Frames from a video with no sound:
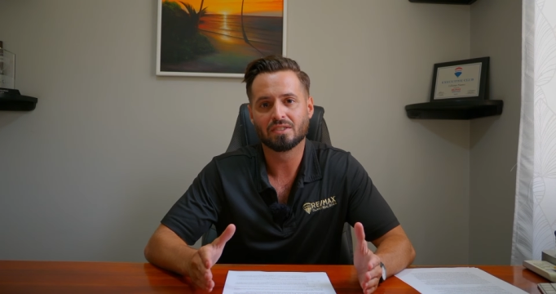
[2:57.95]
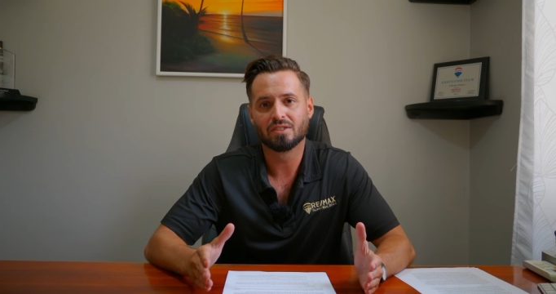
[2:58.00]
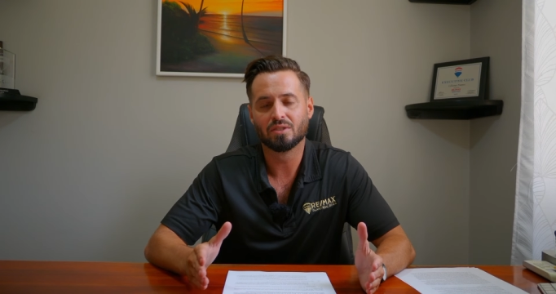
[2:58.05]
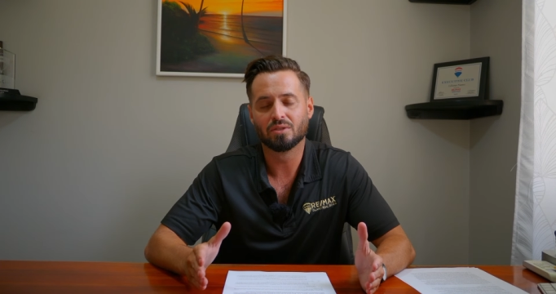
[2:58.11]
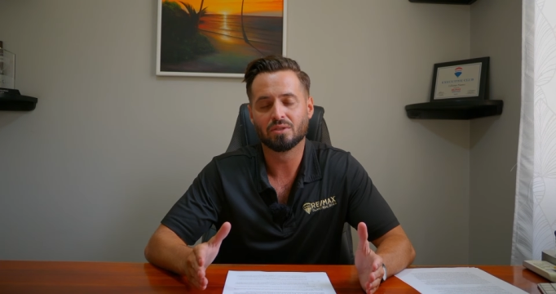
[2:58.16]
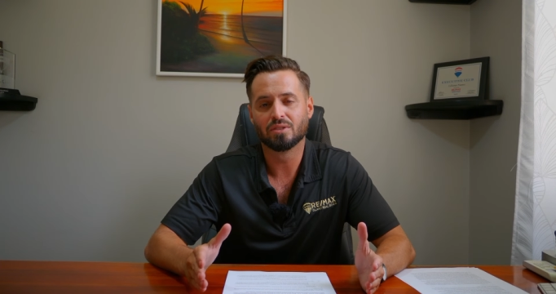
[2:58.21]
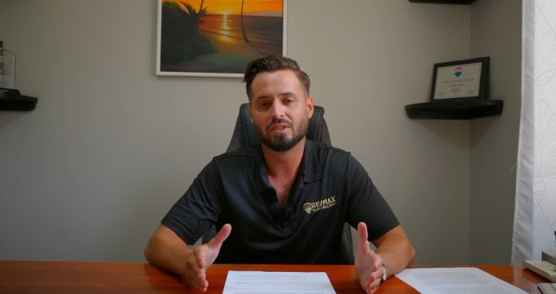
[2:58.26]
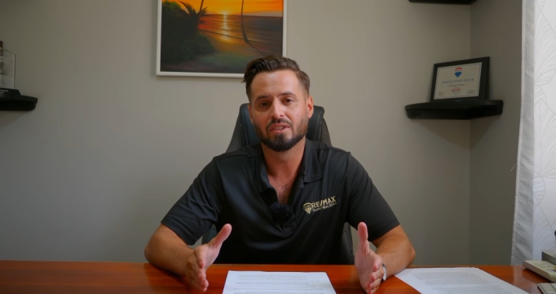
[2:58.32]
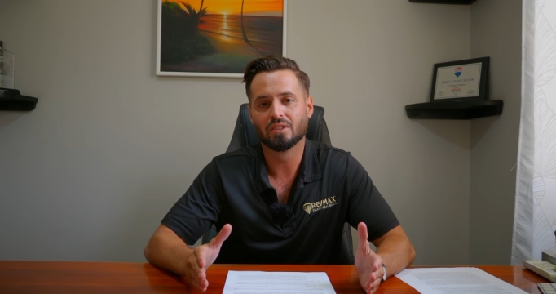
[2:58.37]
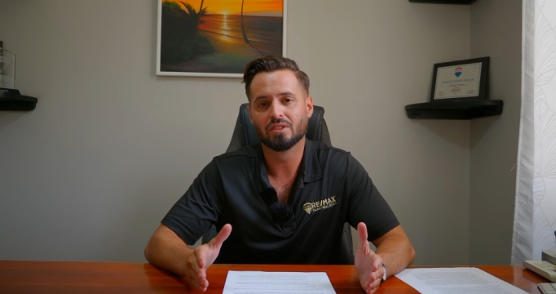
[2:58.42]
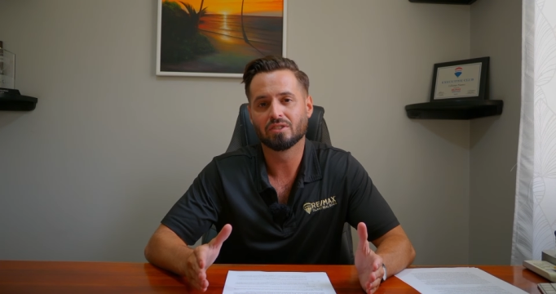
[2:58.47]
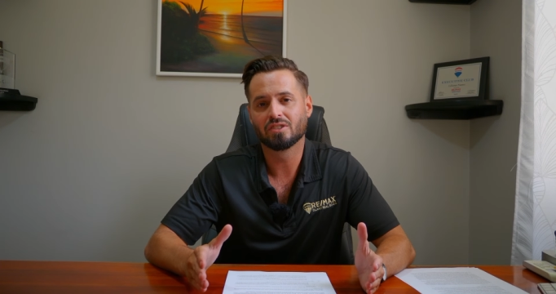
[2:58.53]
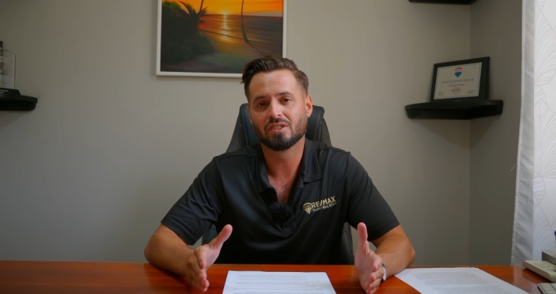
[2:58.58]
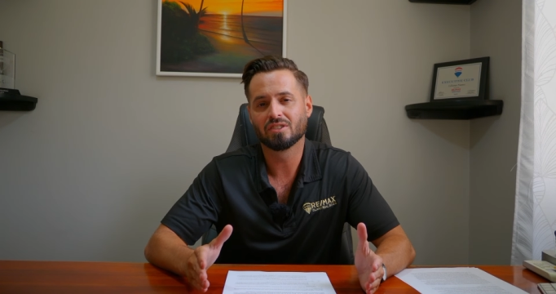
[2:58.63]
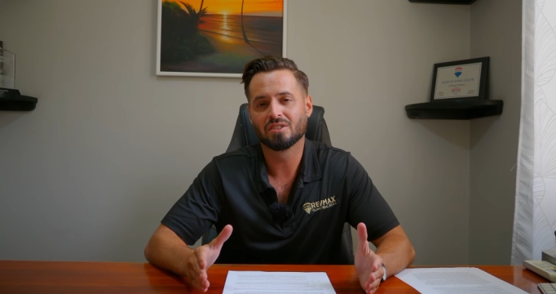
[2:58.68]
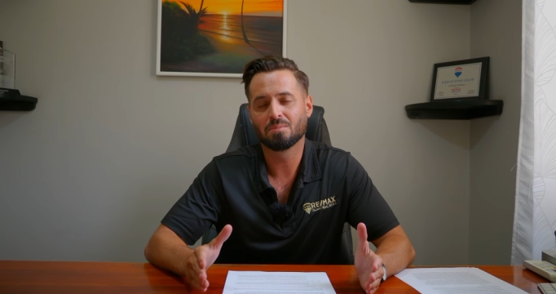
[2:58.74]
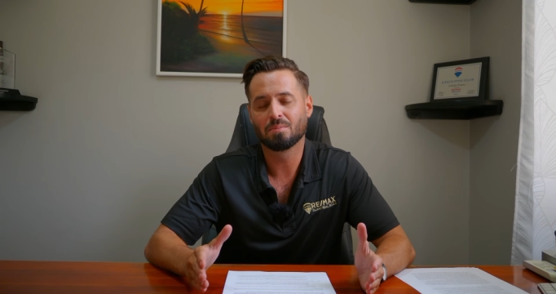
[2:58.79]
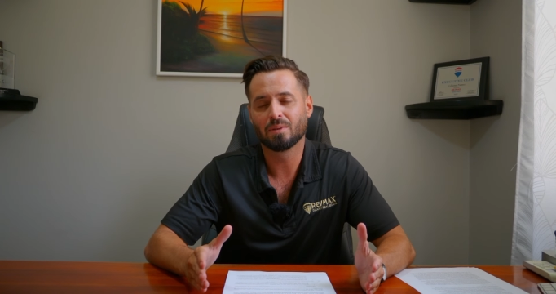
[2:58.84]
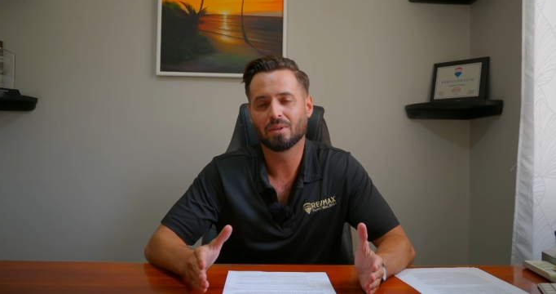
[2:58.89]
due
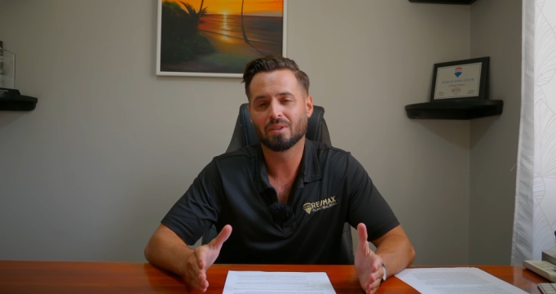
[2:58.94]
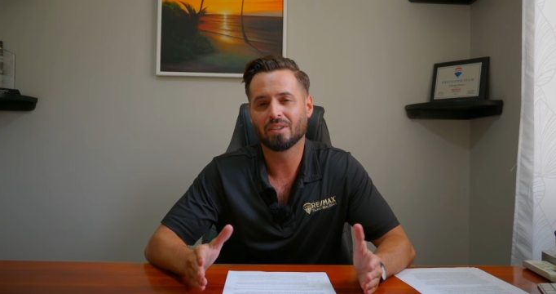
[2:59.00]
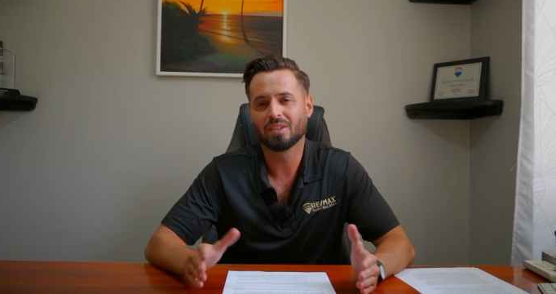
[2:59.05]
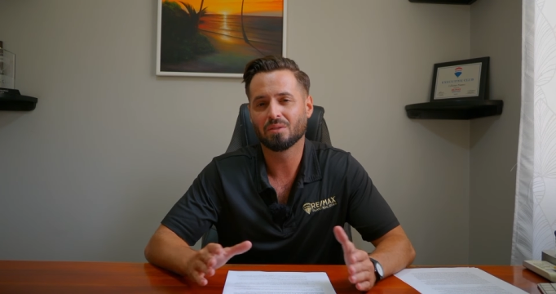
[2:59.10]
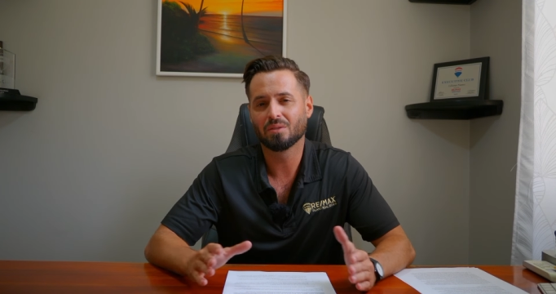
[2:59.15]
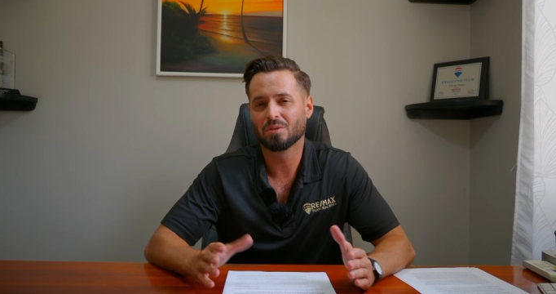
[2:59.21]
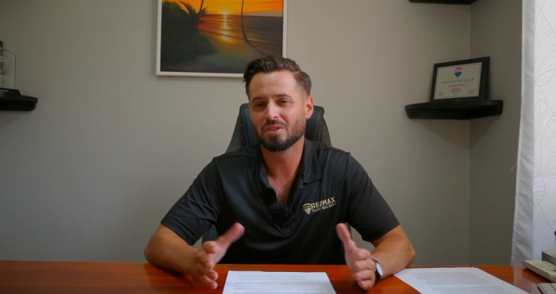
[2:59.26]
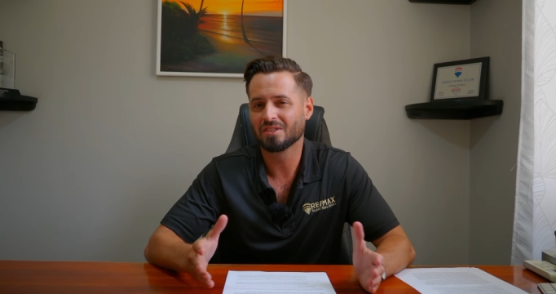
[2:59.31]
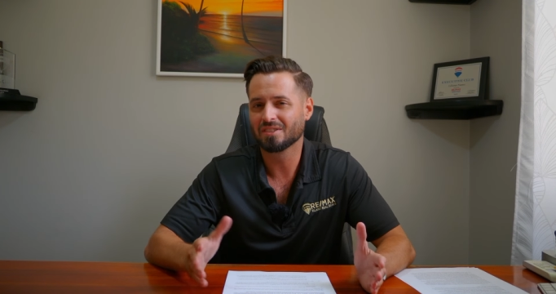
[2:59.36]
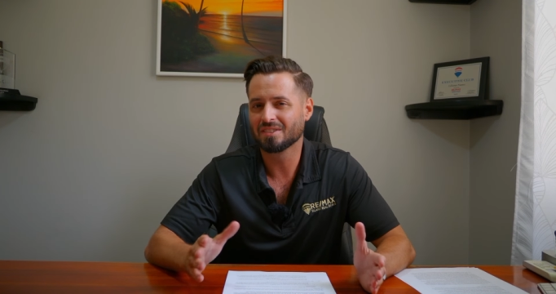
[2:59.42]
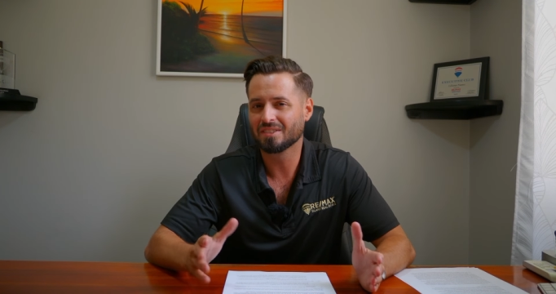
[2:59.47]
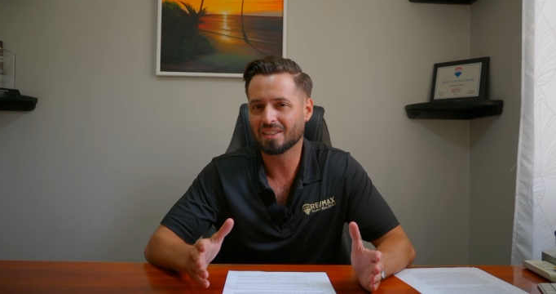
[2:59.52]
diligence period, which is